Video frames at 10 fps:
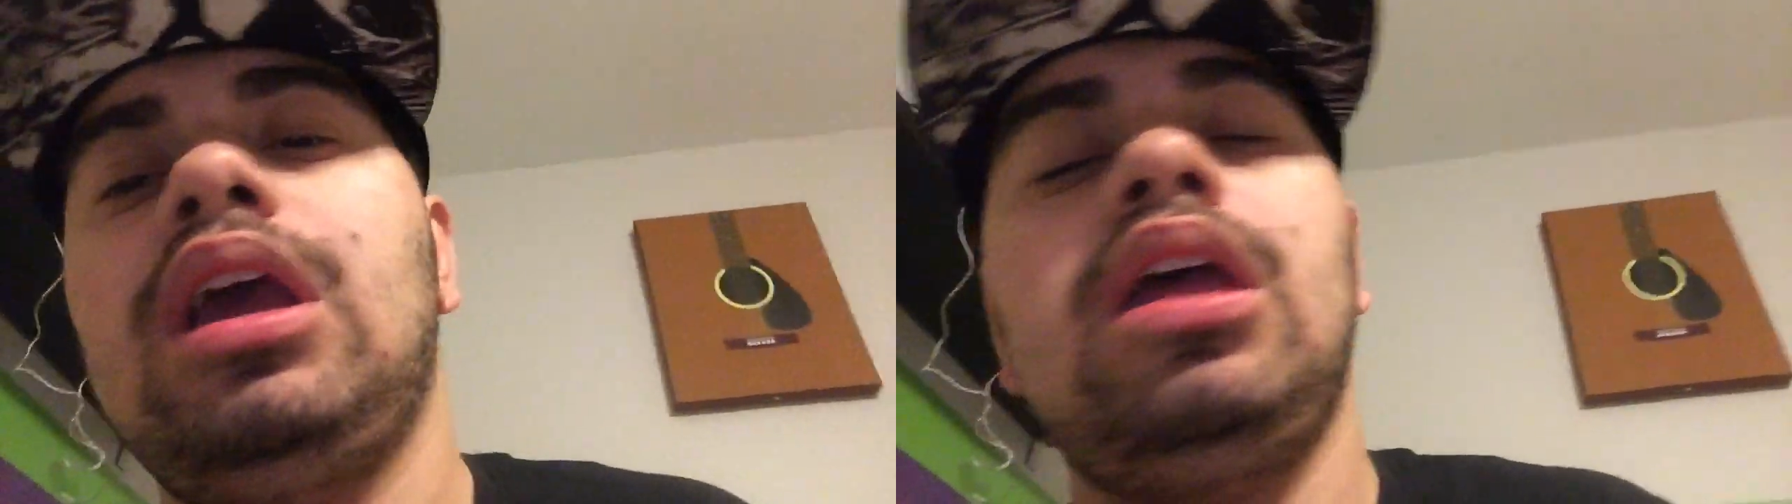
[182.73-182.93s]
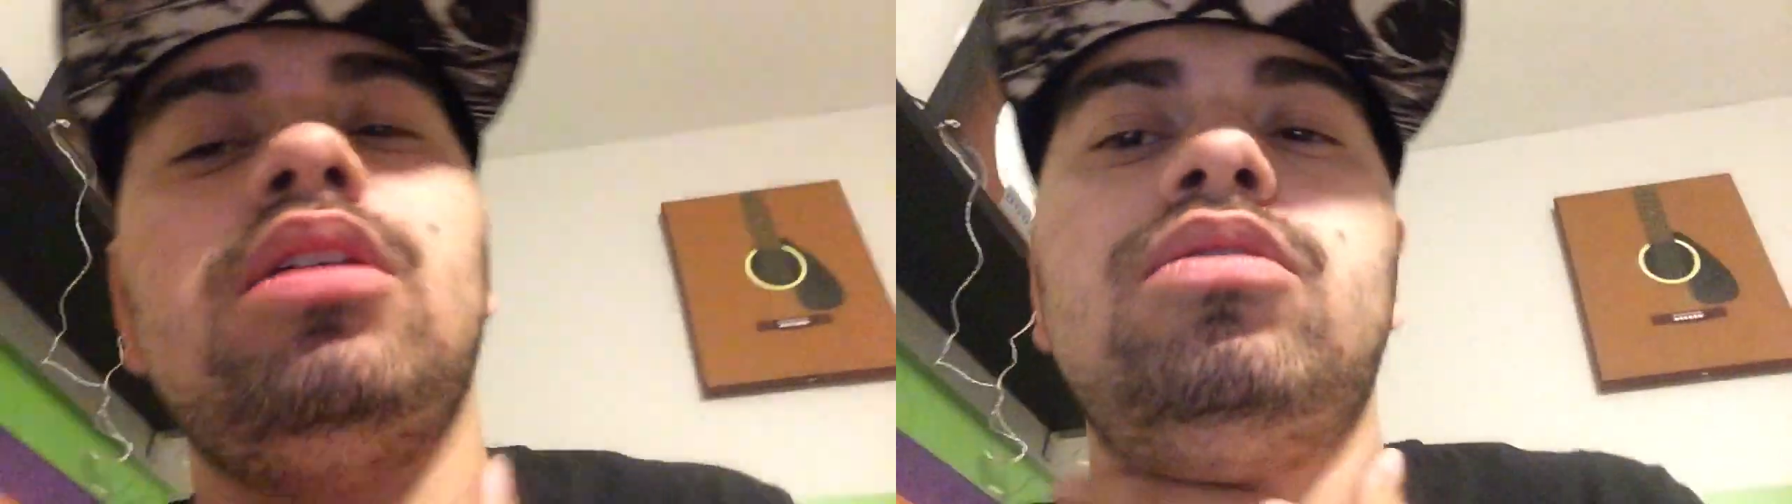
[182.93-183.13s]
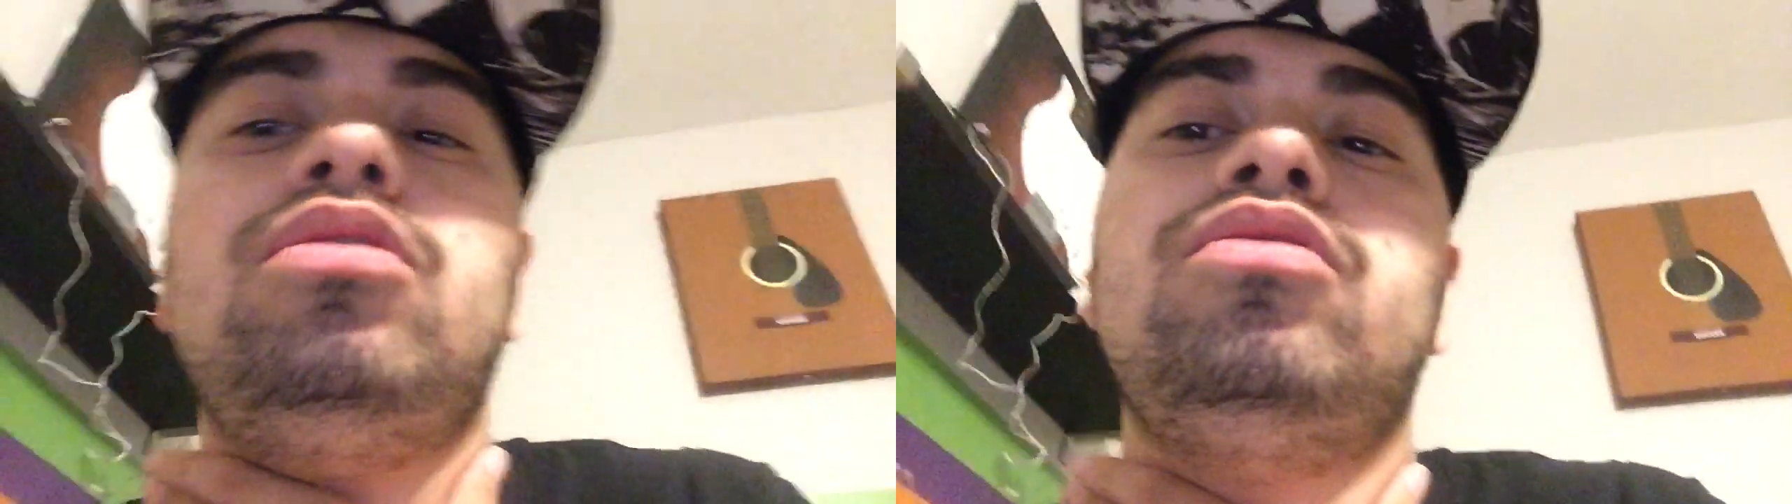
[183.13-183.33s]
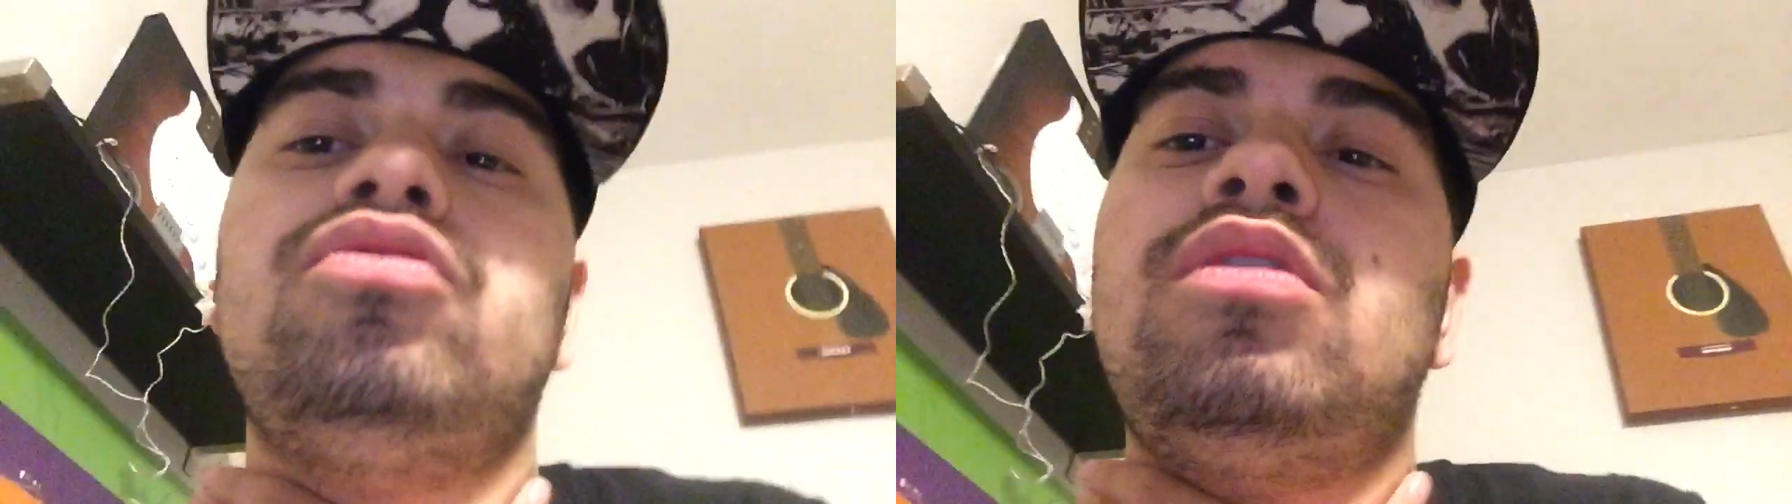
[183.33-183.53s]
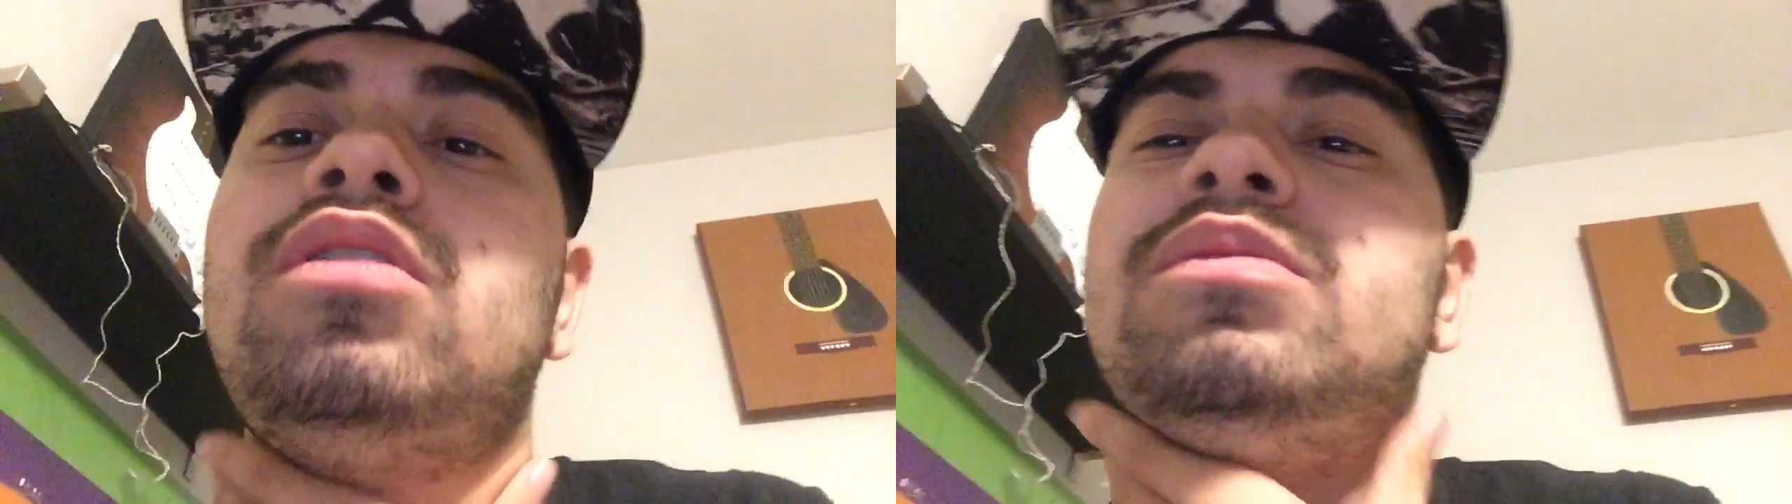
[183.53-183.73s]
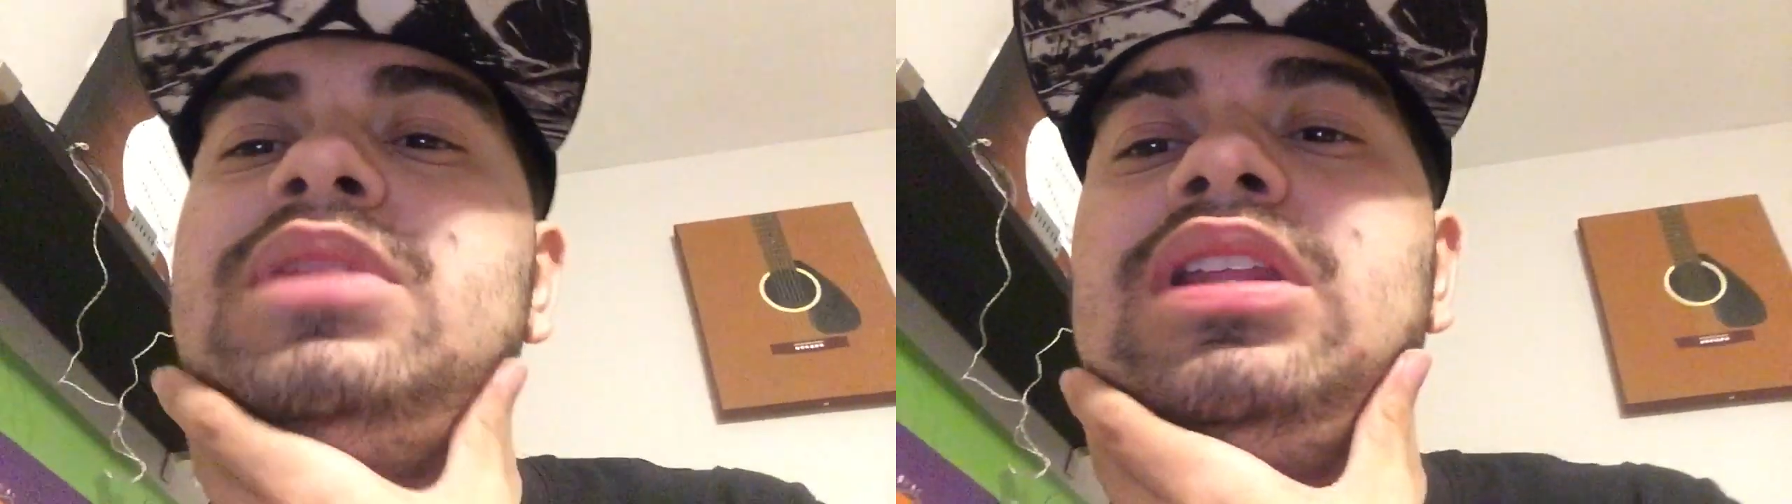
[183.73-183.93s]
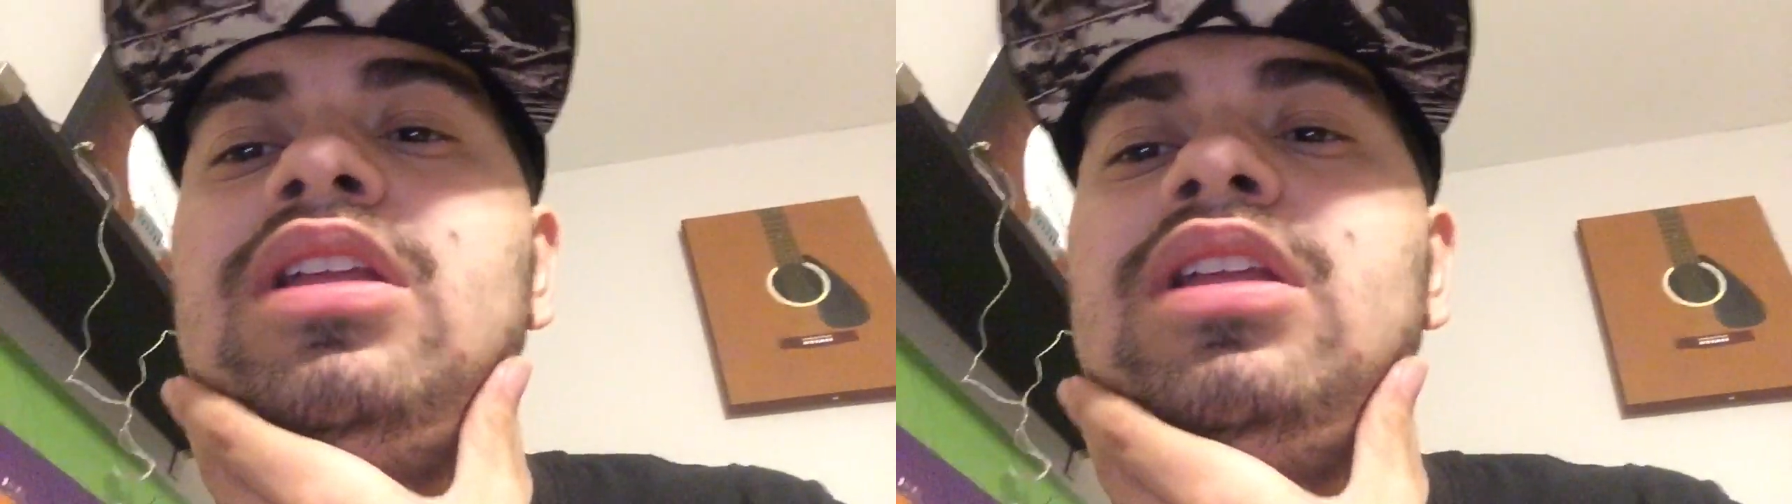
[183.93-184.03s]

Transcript: I don't know what's wrong with me.